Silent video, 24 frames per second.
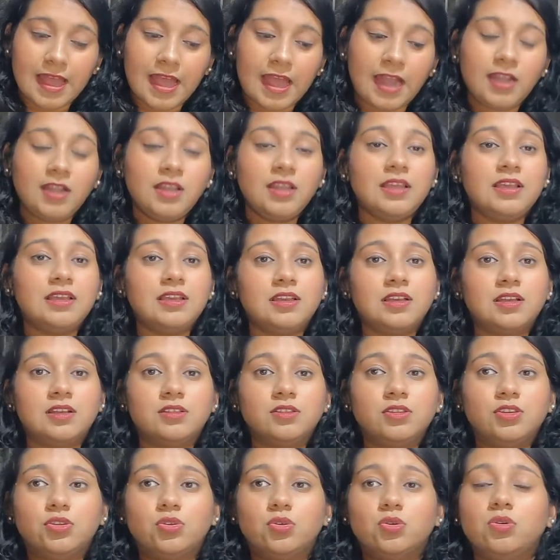And
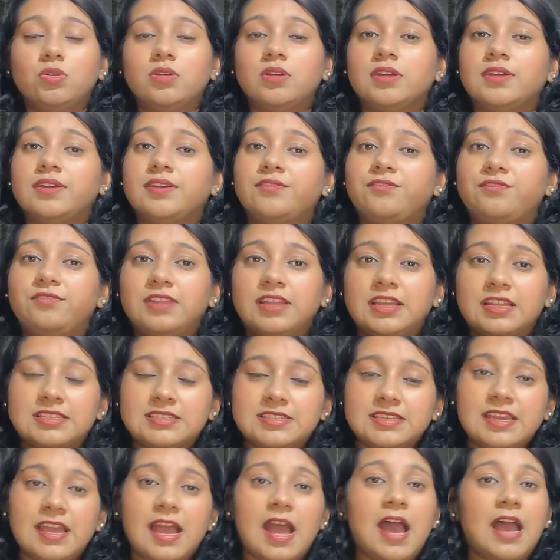if
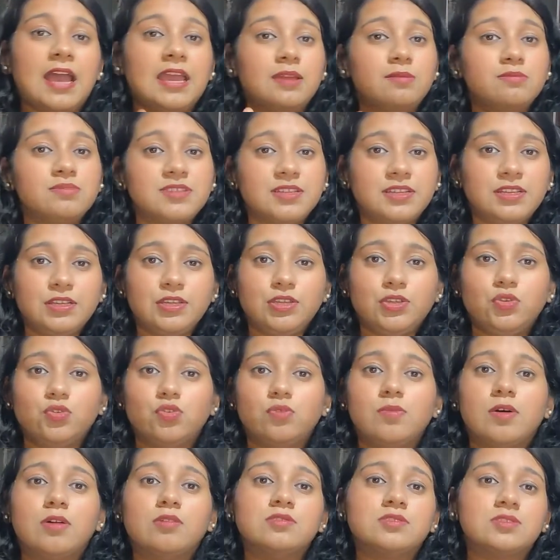let's say I am telling you
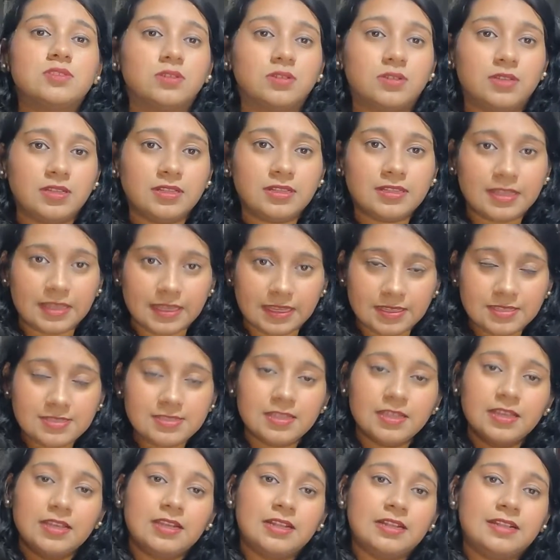about certain things,
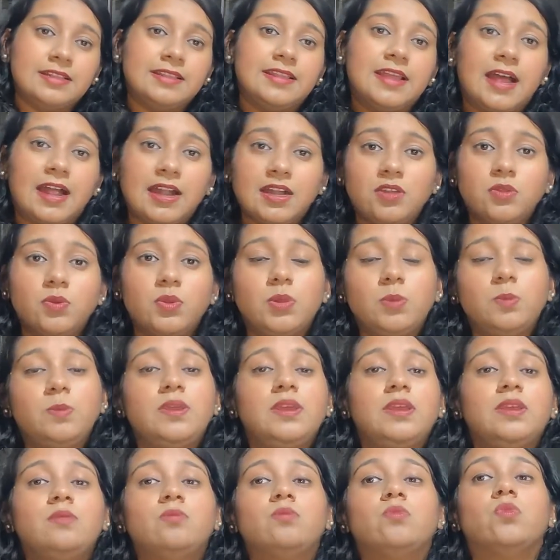that will
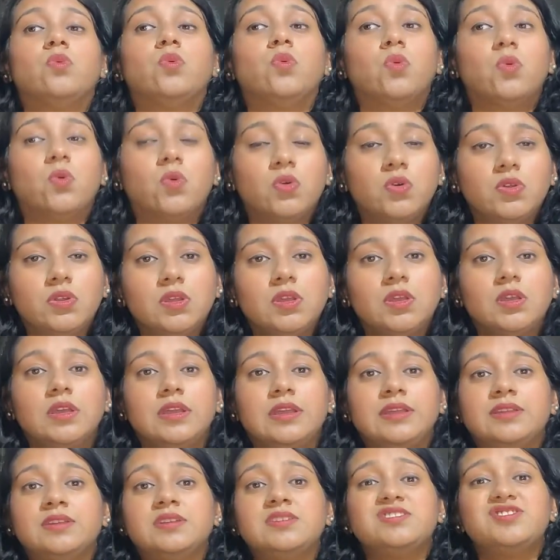be more
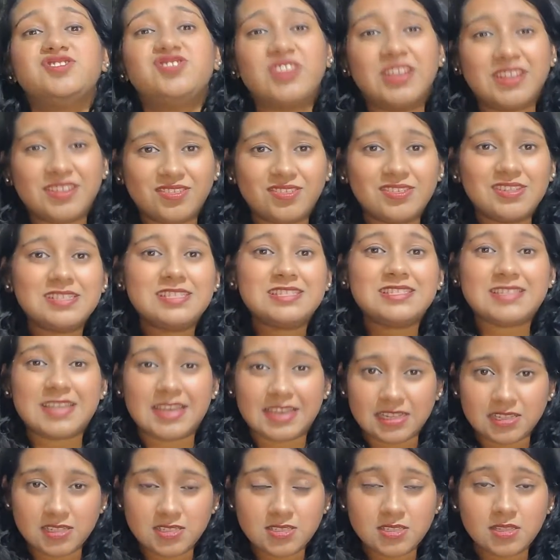in a general
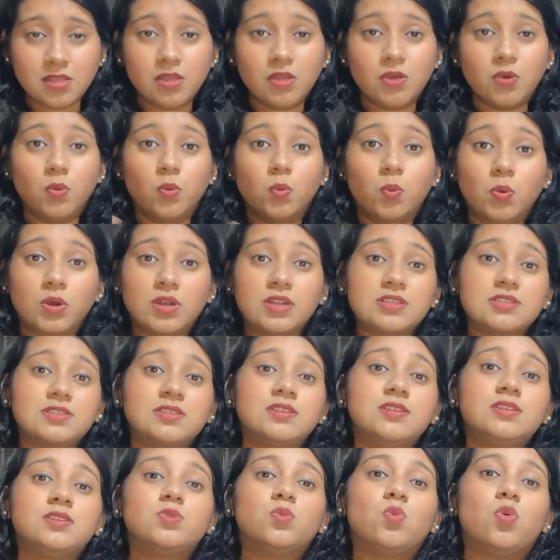sense
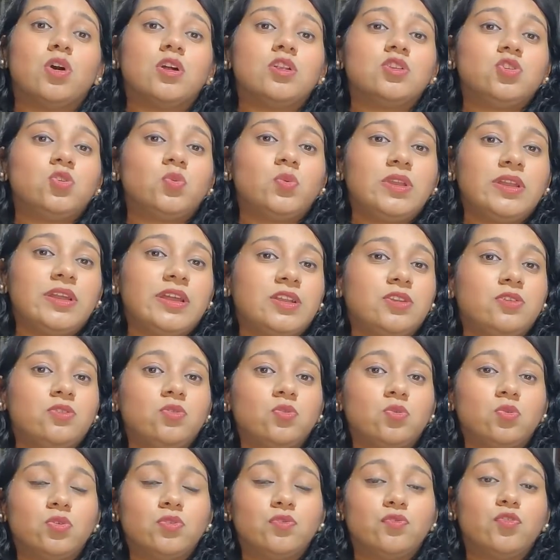versus what you will get to
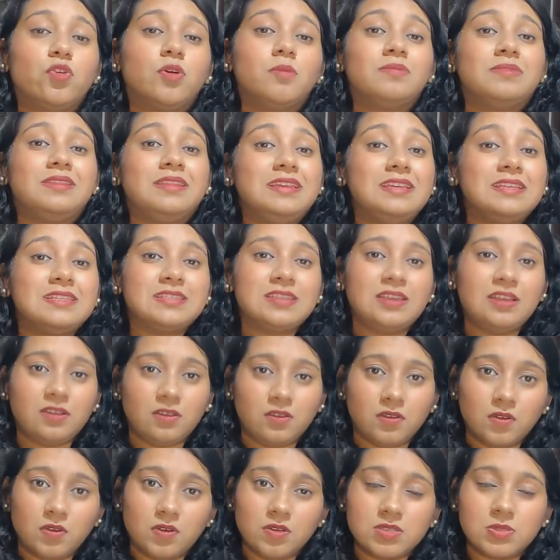know from these
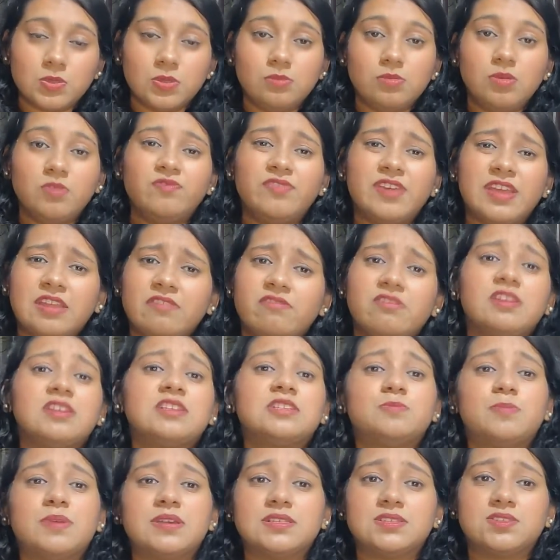seniors will be very, very
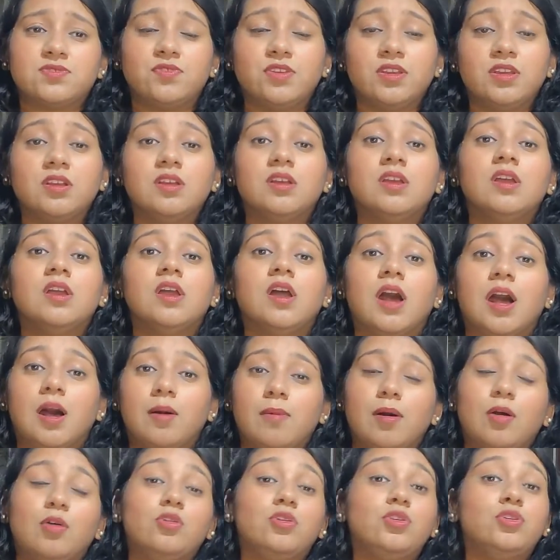specific
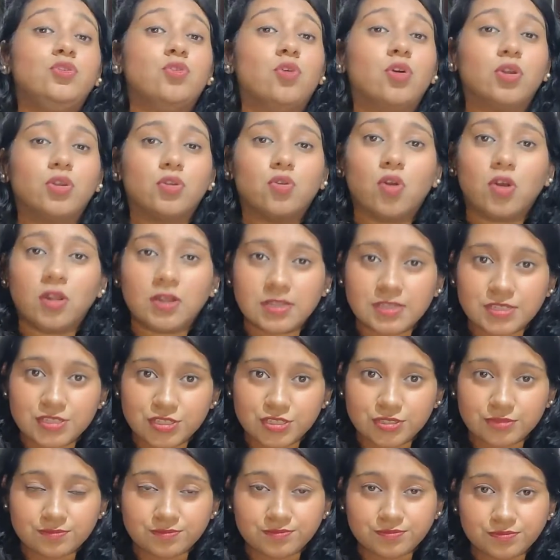about your
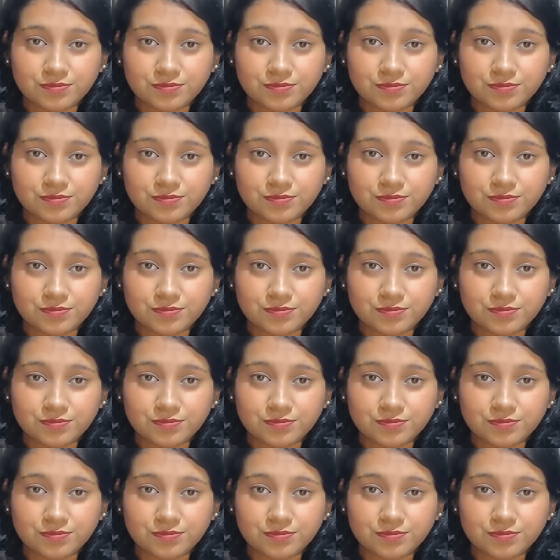college.